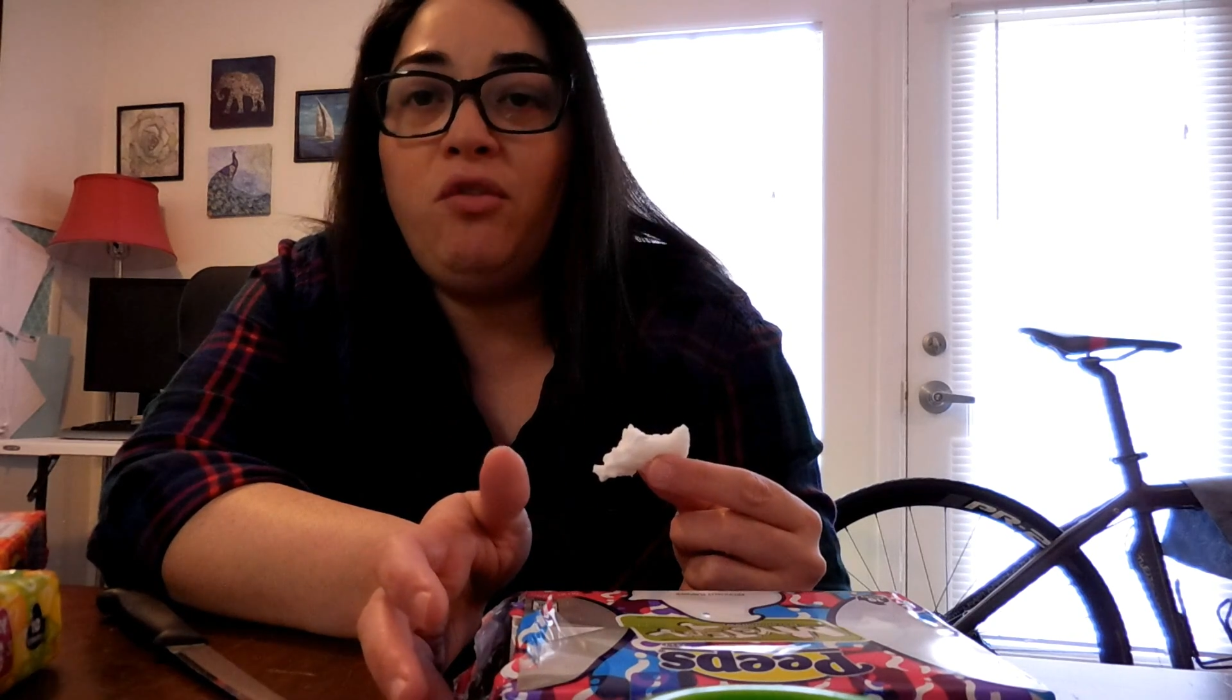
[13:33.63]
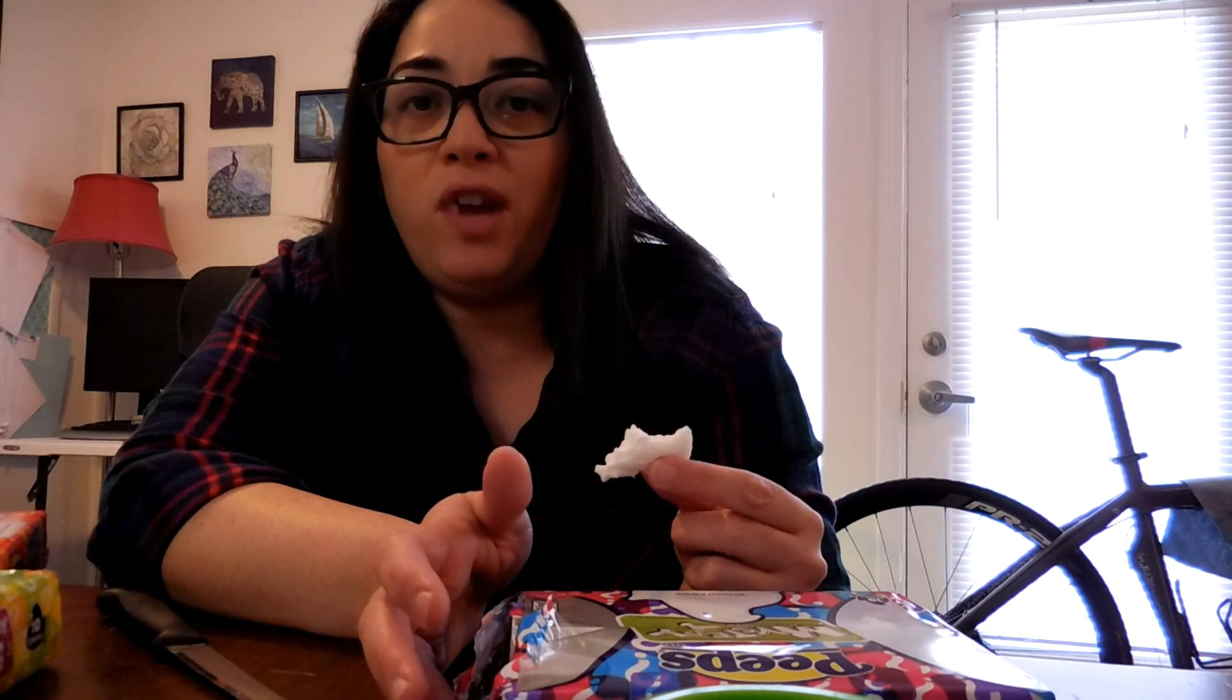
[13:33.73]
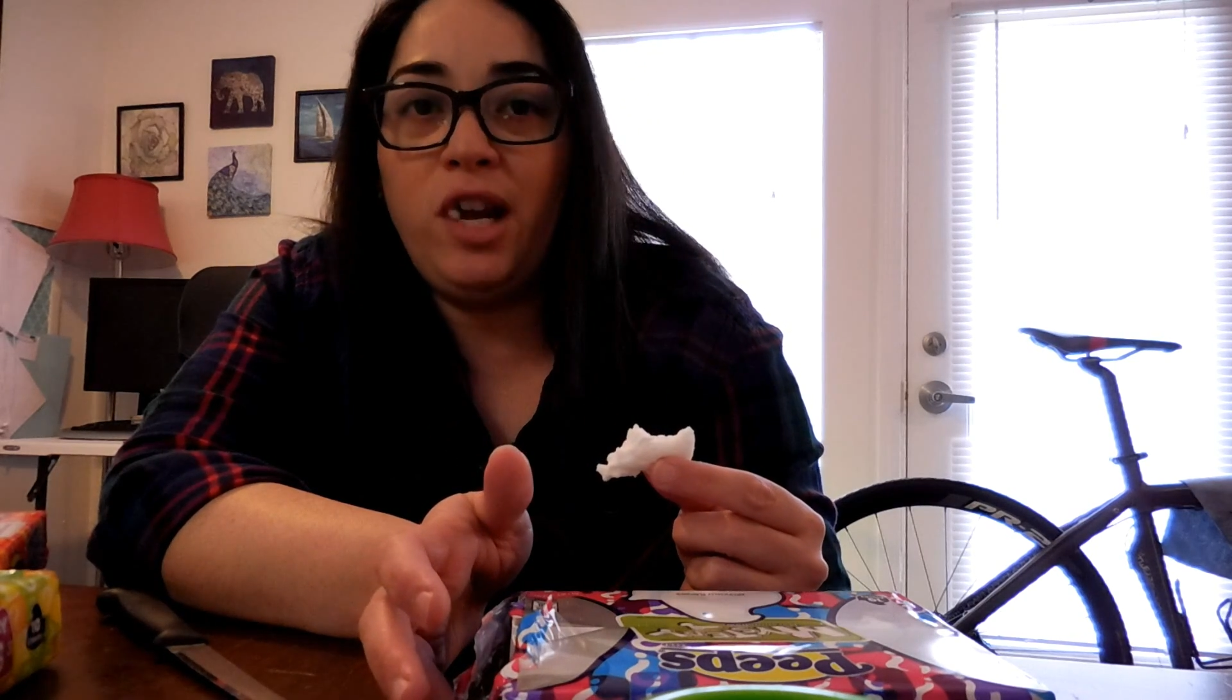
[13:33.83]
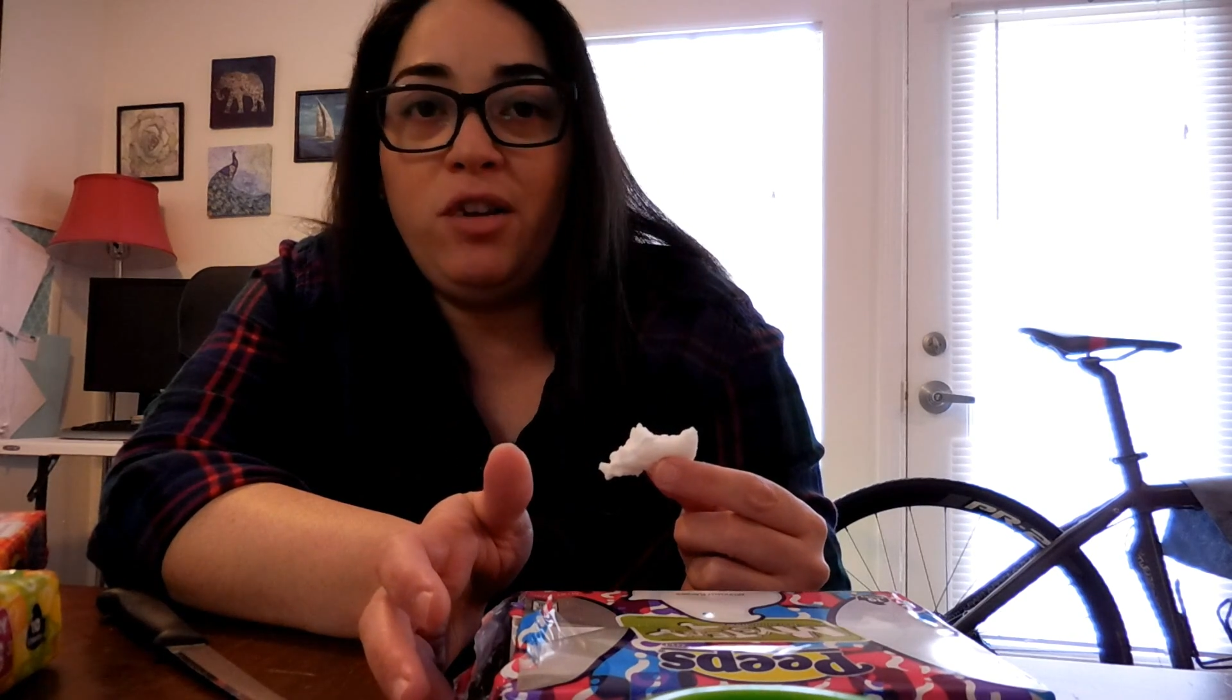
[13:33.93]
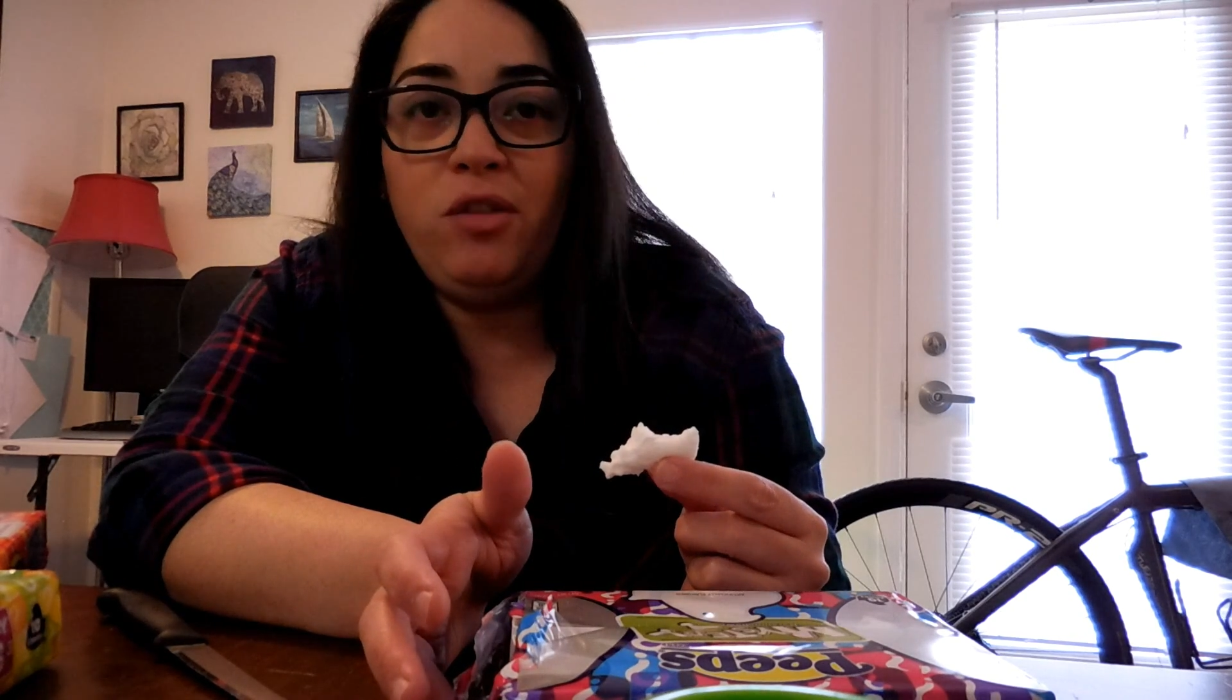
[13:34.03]

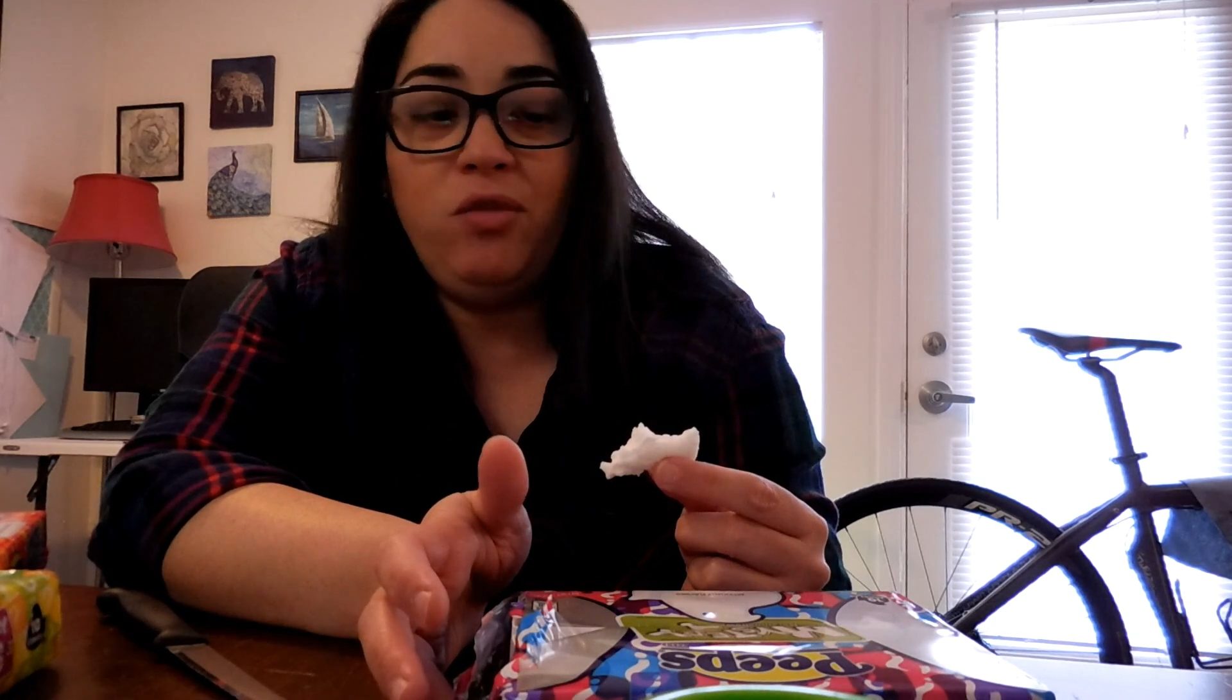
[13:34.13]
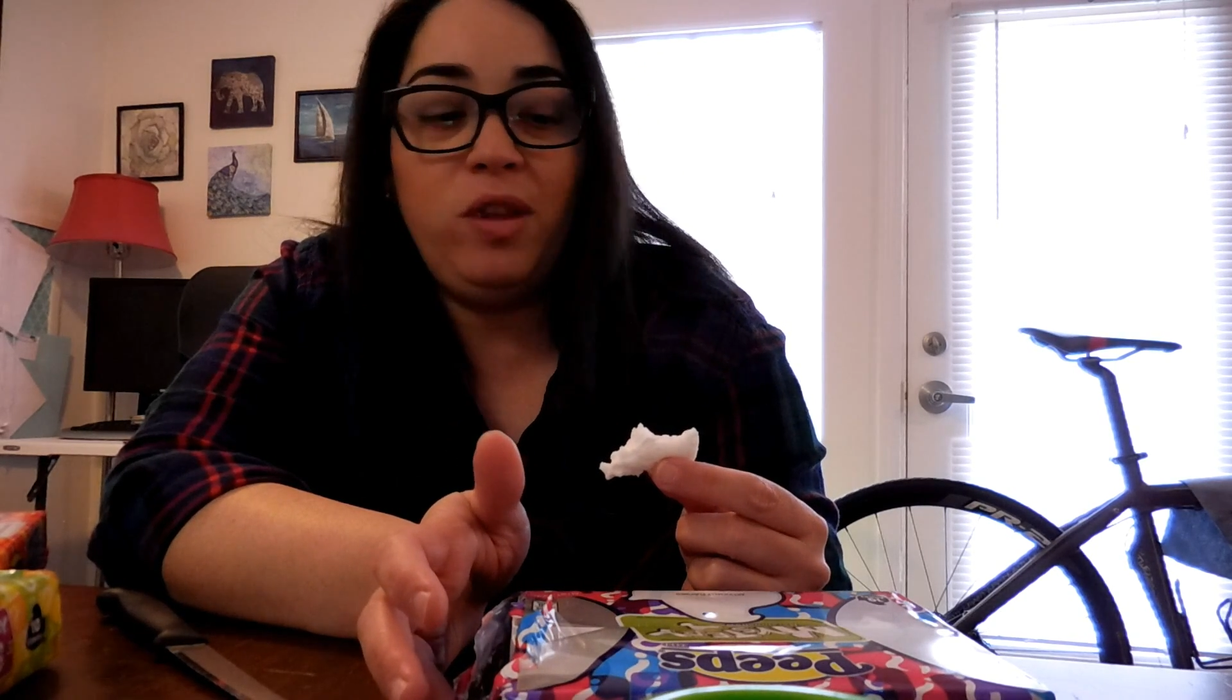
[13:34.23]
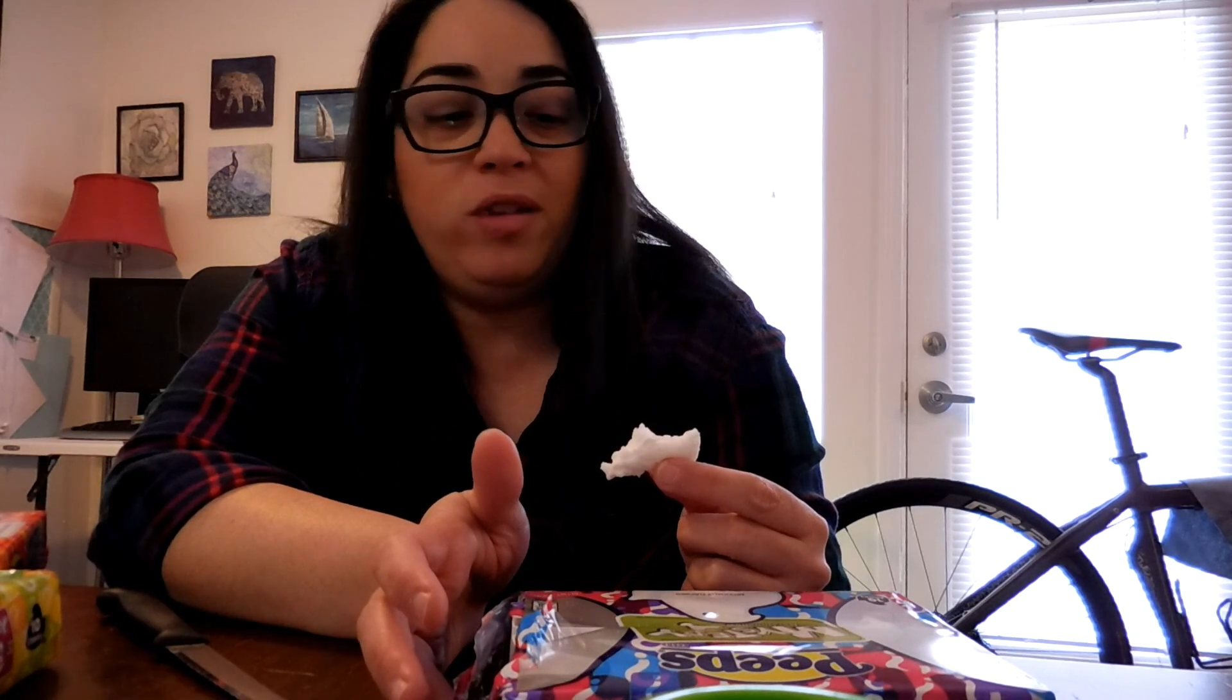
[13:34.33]
fan of